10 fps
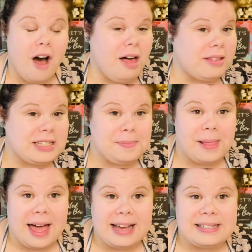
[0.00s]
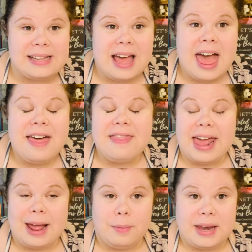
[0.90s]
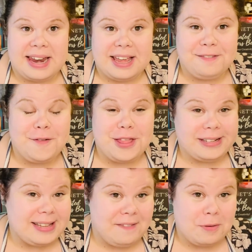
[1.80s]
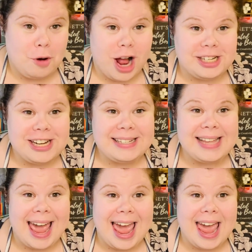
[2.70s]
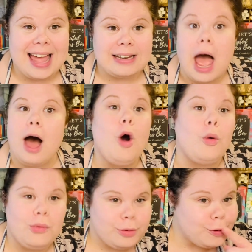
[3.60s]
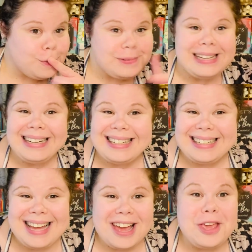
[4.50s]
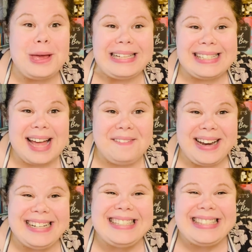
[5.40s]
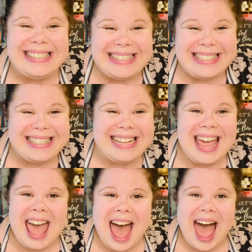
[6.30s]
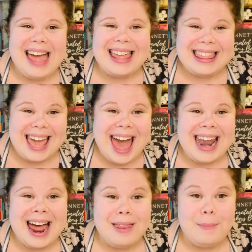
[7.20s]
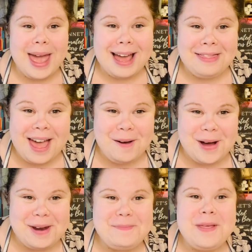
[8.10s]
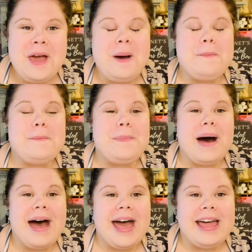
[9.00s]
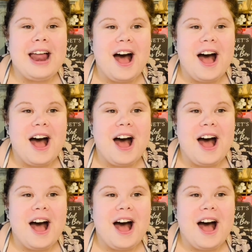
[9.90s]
all the supplies that I would need for the 7 projects, and oh, oops, you get 7. I let the cat out of the bag on that one. But